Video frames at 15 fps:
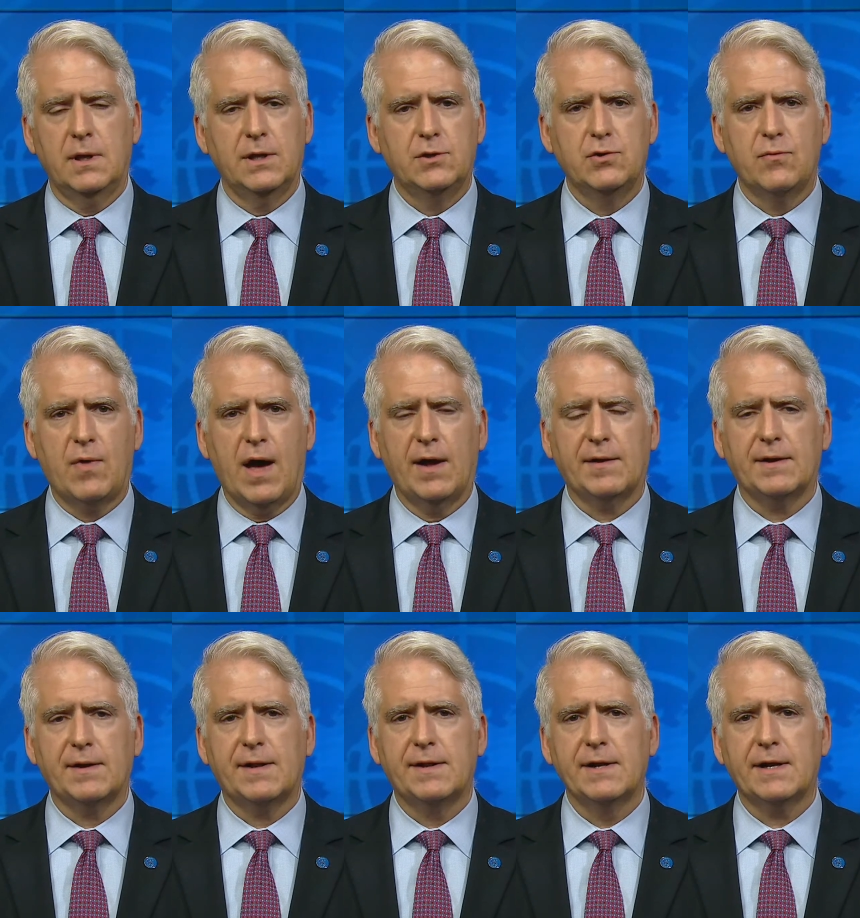In
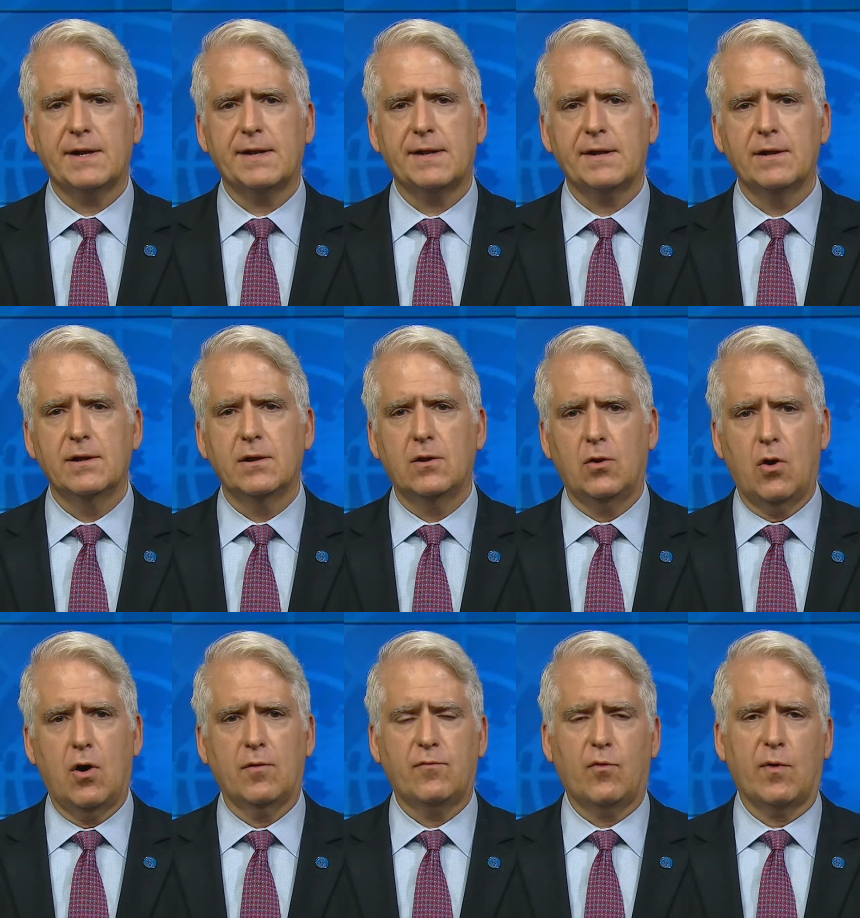2006,
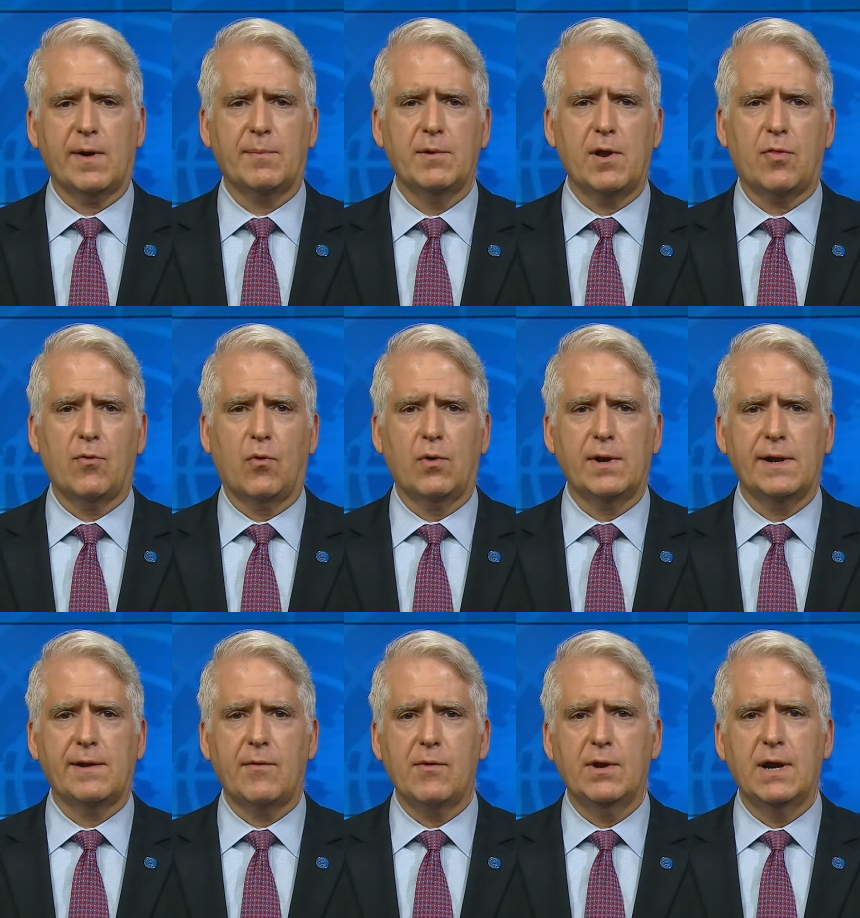law enforcement
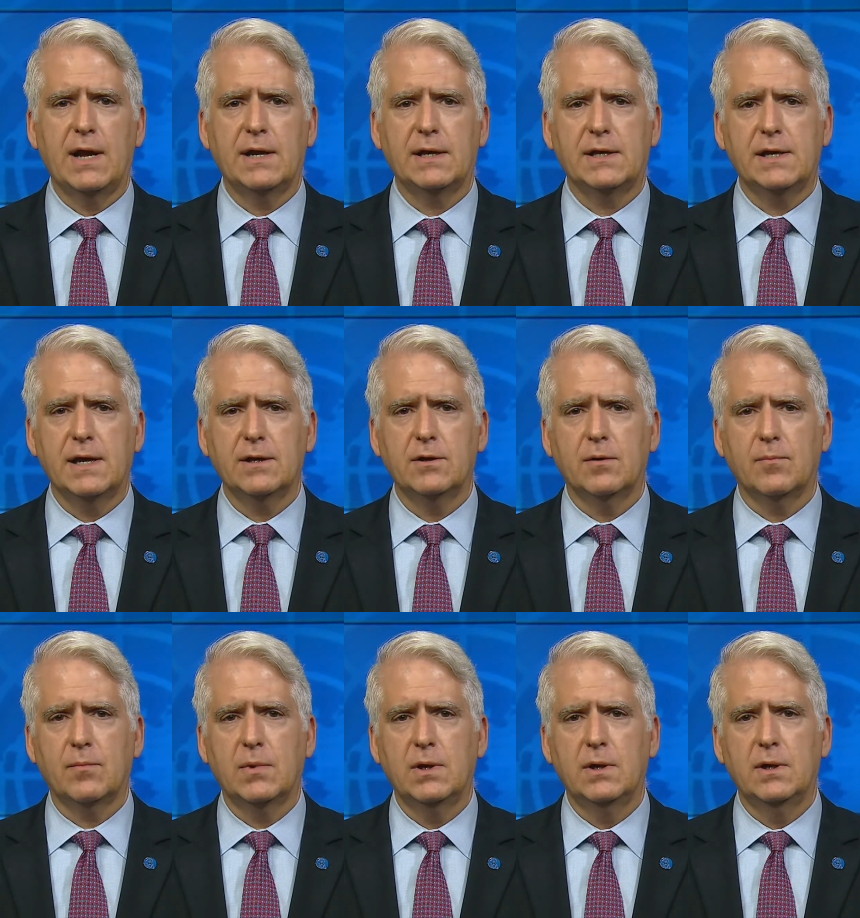authorities in the United
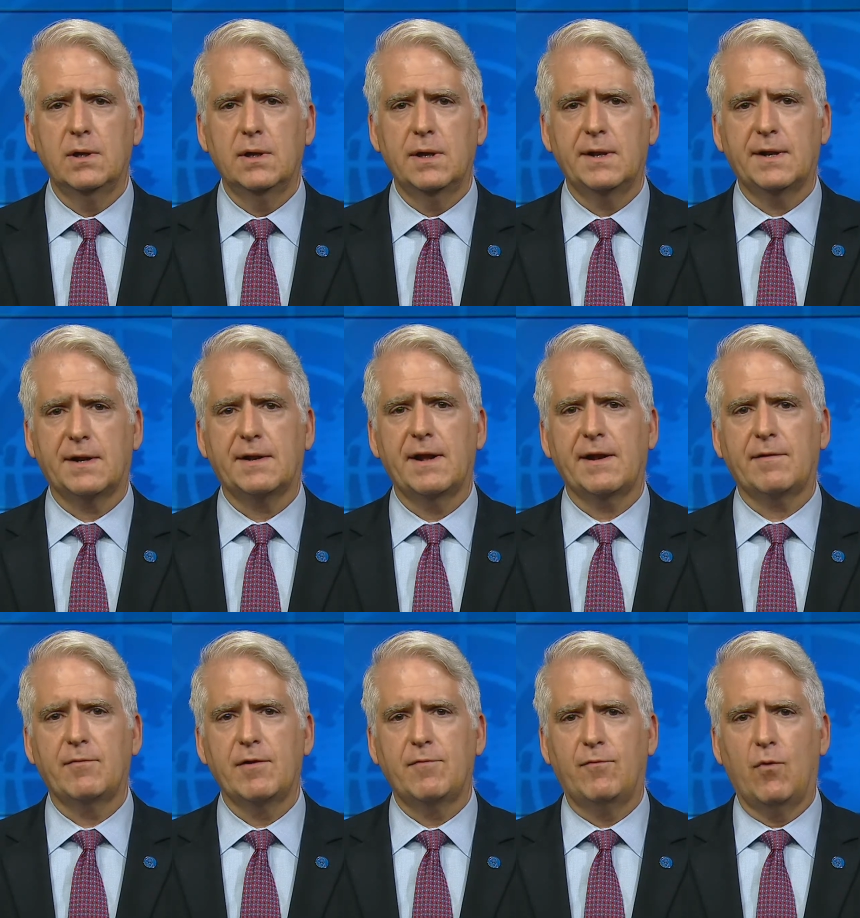Kingdom
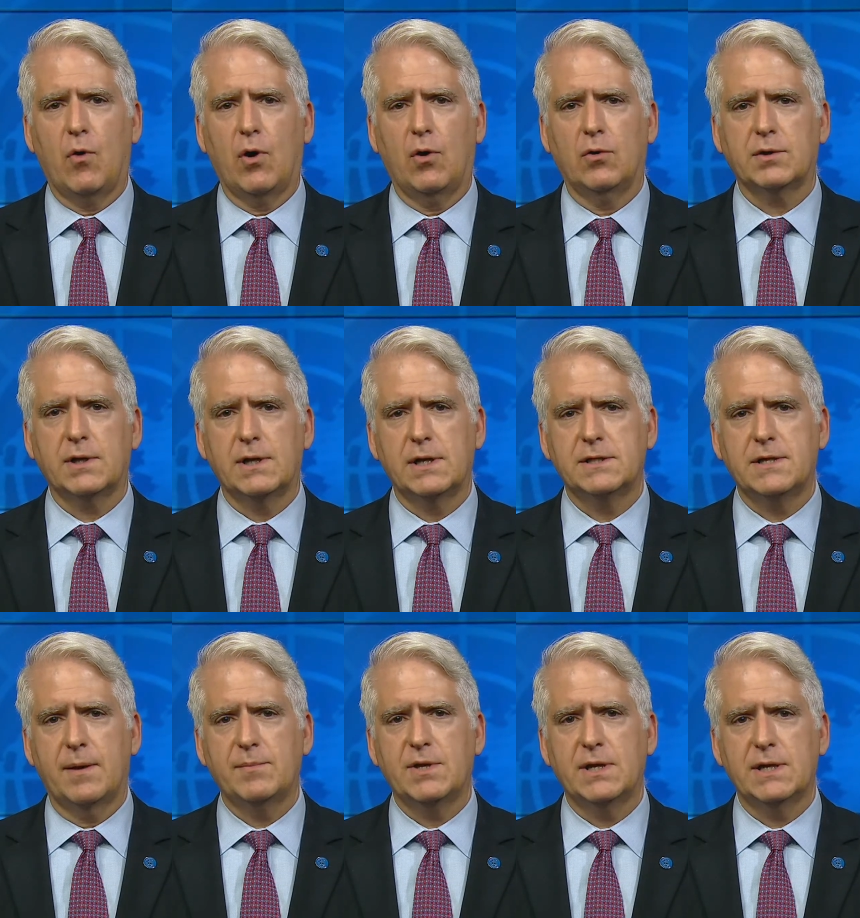successfully foiled an
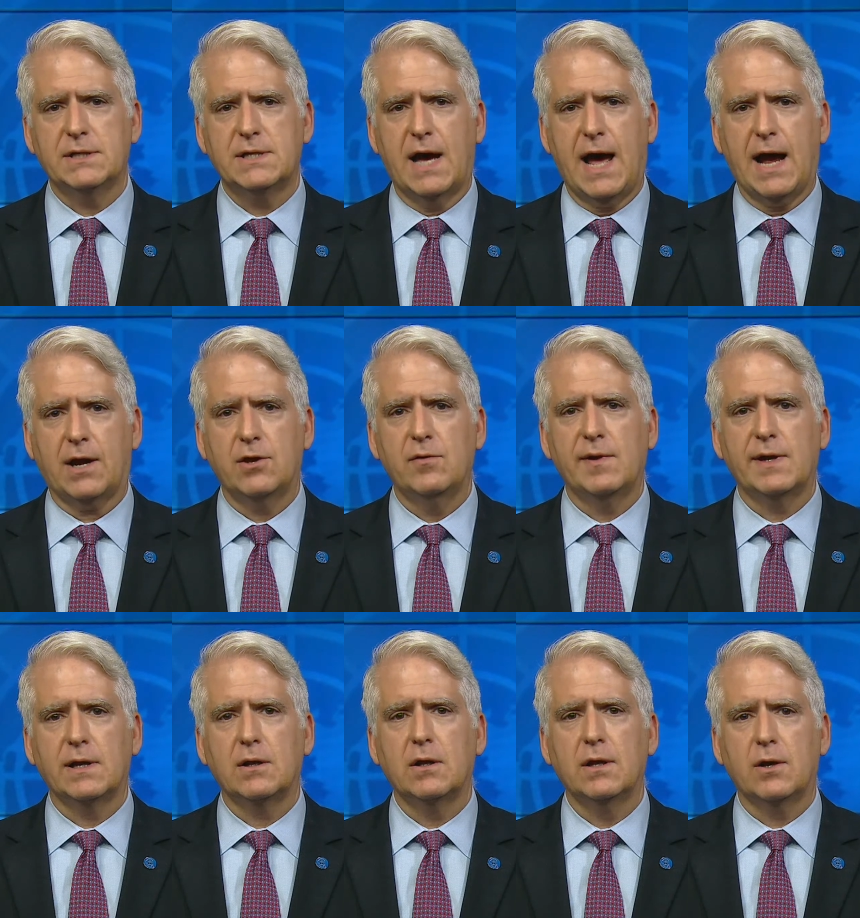attempted attack
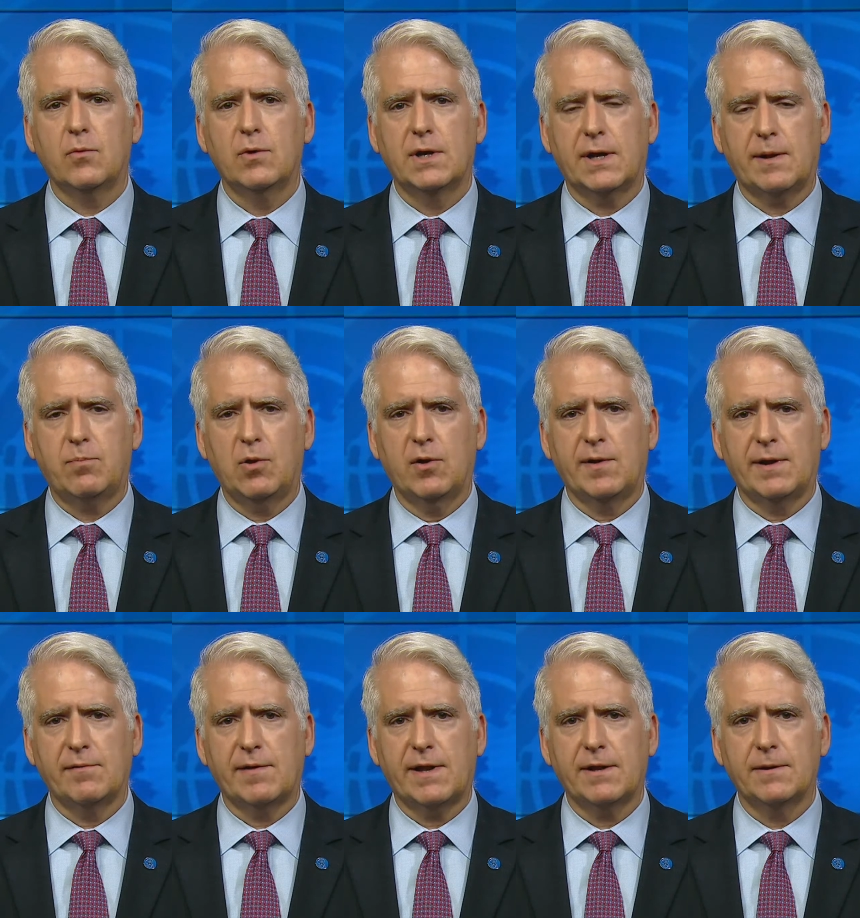using liquid
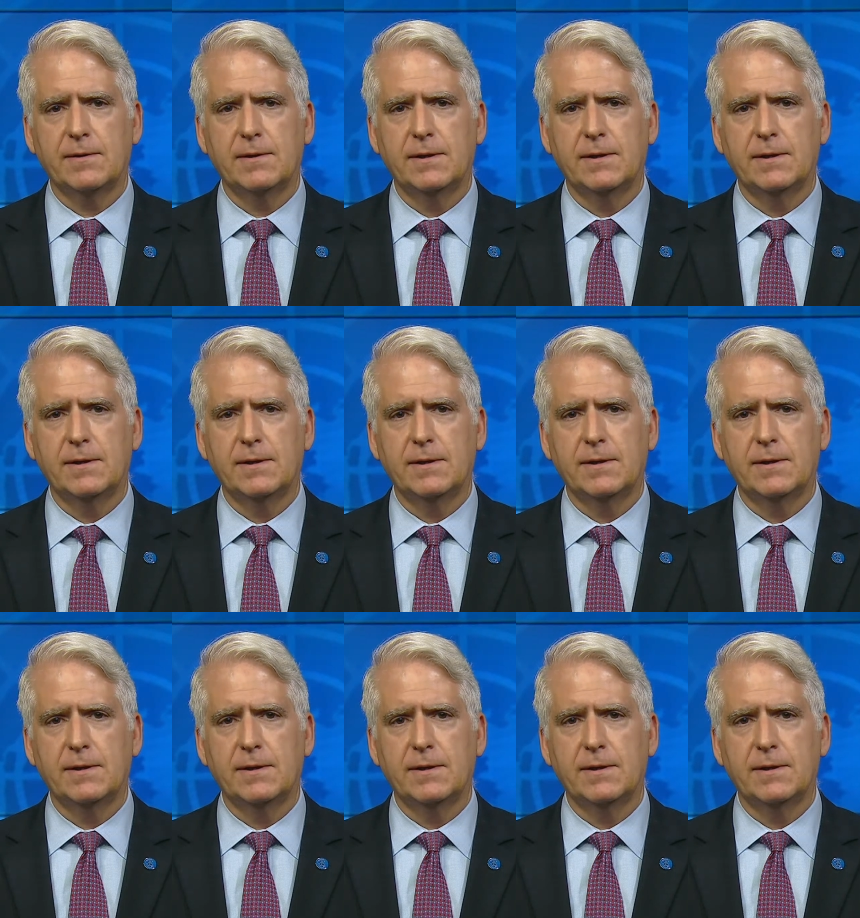explosives.